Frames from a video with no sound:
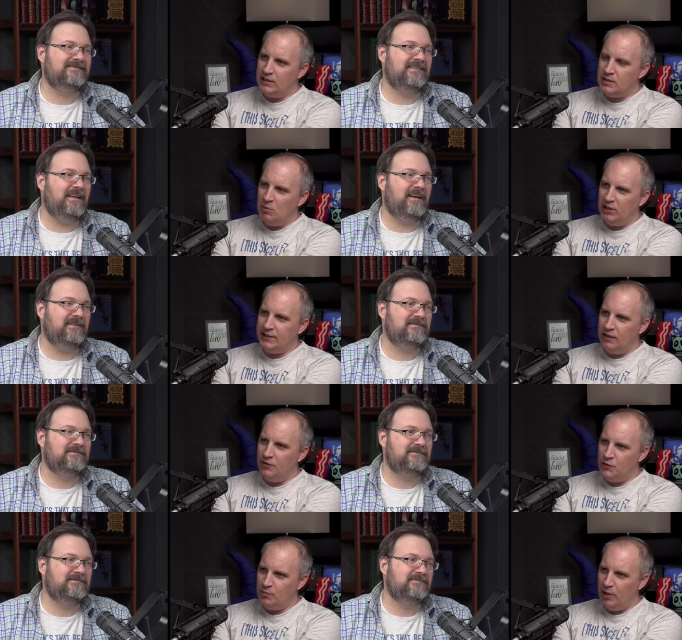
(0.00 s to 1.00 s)
Speaker 1: in a yeah. small
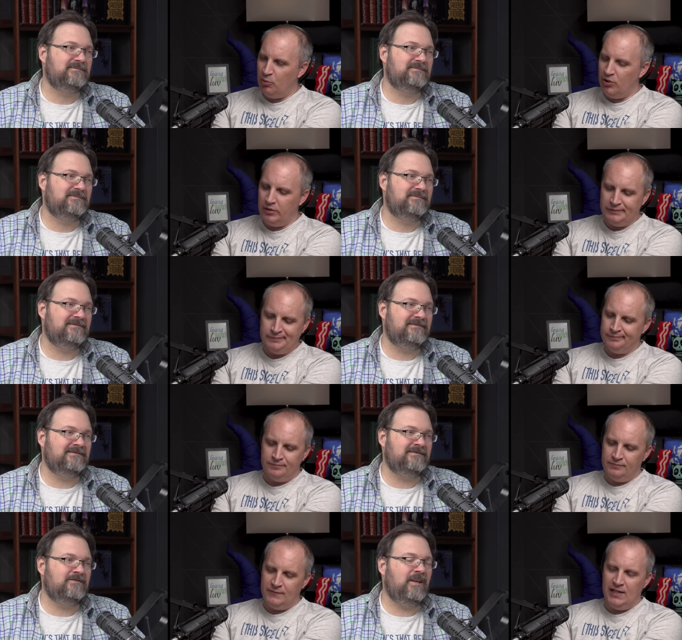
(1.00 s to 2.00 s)
town newspaper,
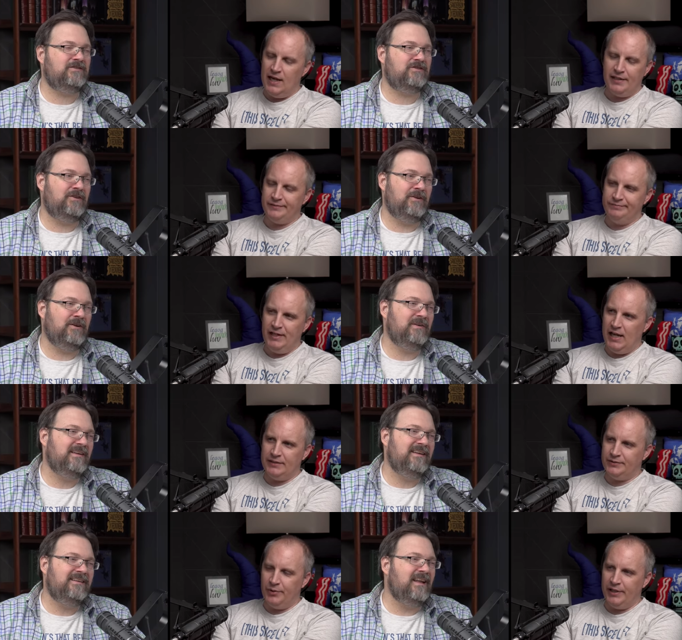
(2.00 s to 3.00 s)
mm, that's not, true.
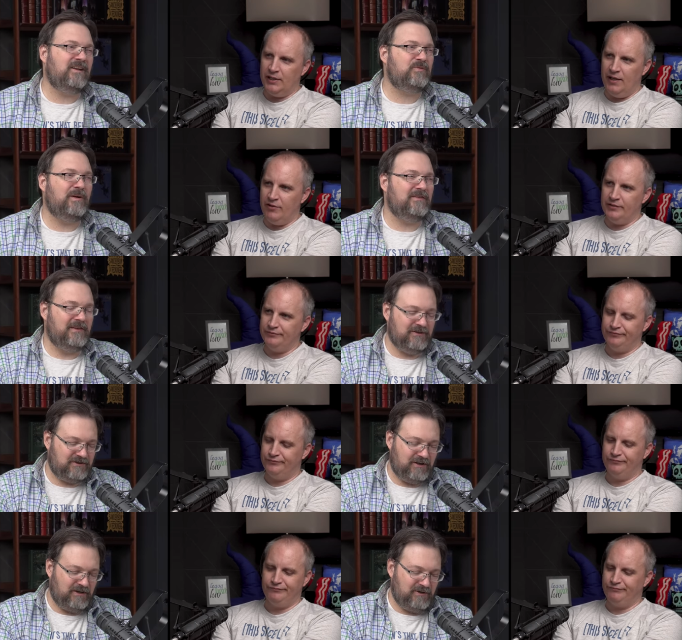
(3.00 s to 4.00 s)
Not in 2011. Not 12
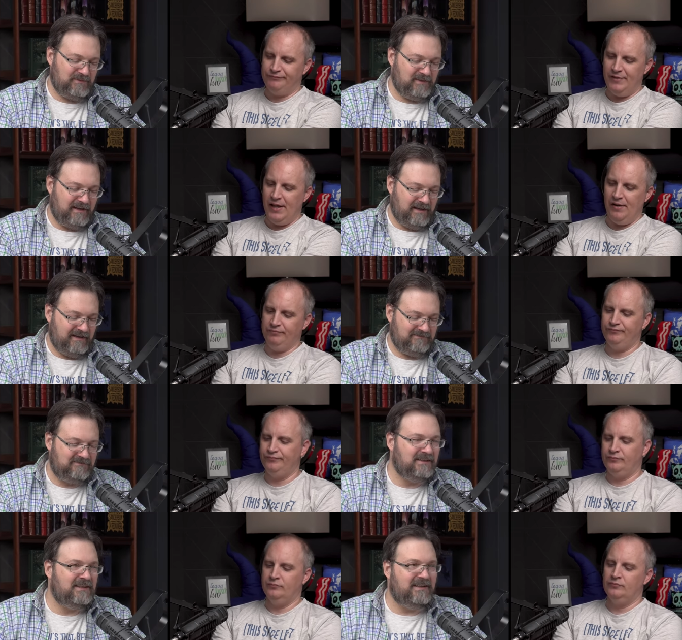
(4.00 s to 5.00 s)
years ago. Yeah. Yeah.
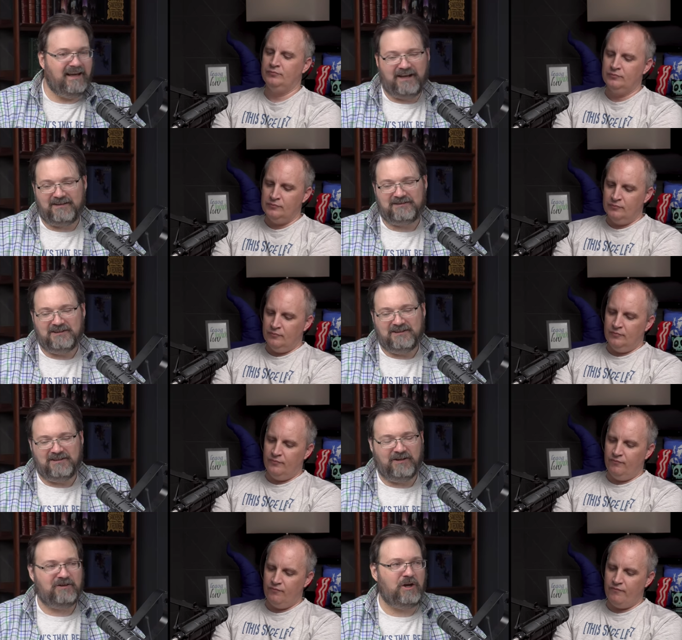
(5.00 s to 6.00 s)
yeah.
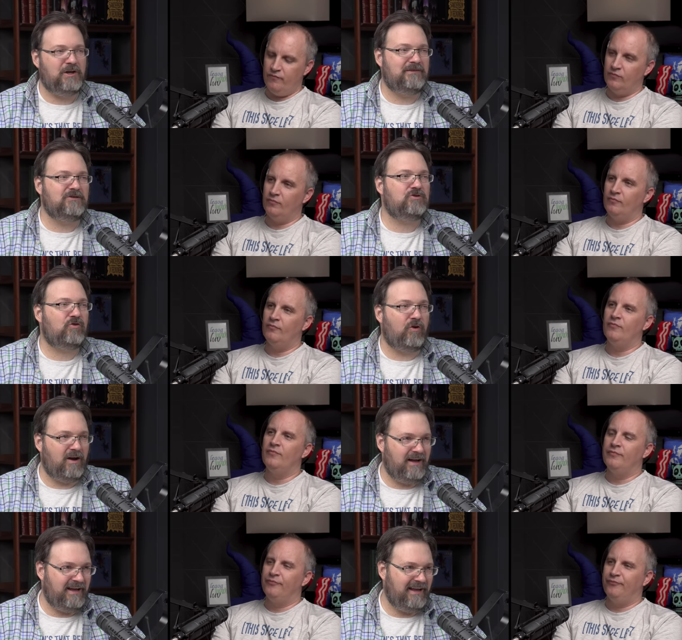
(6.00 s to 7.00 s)
Speaker 2: Don't, don't even
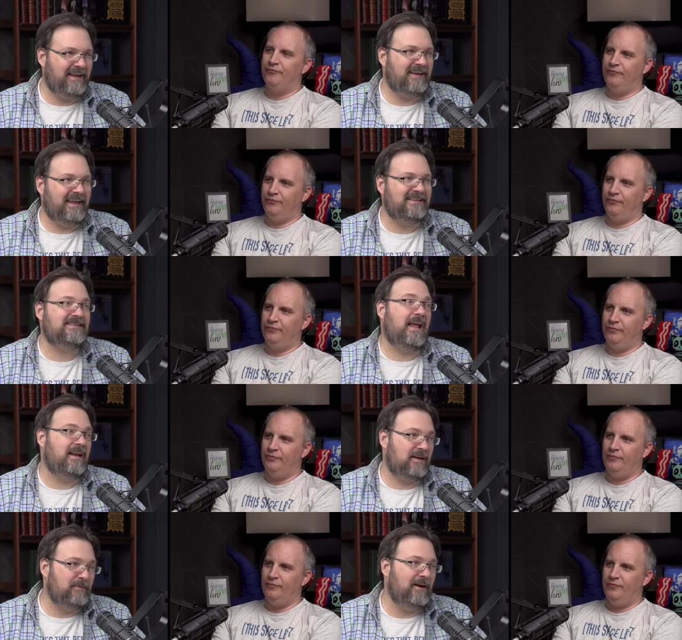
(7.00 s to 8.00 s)
try a
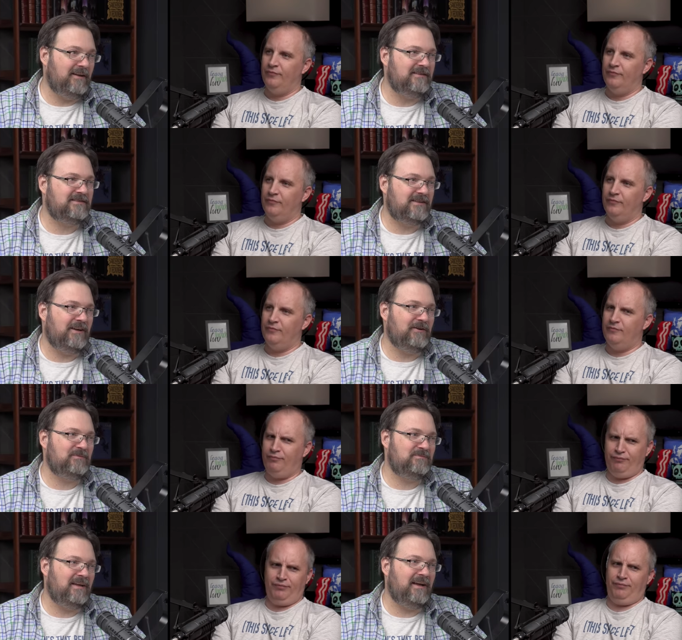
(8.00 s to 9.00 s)
Sonic pun.
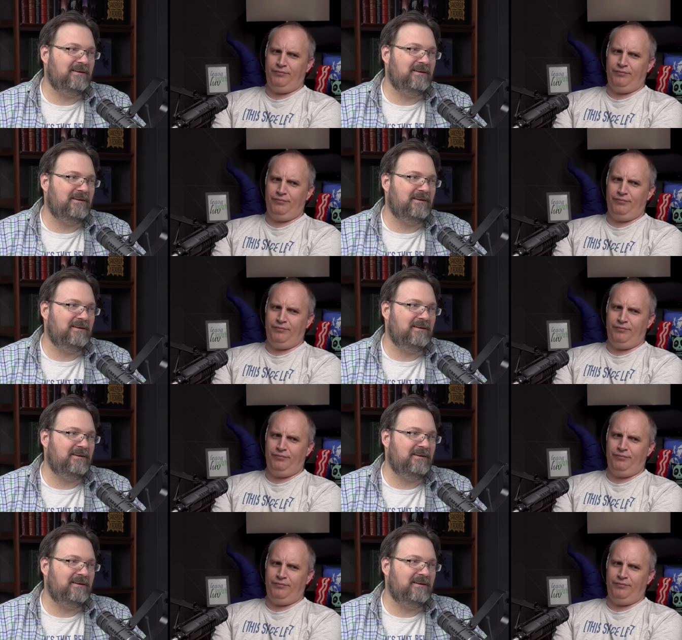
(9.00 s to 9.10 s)
So yeah,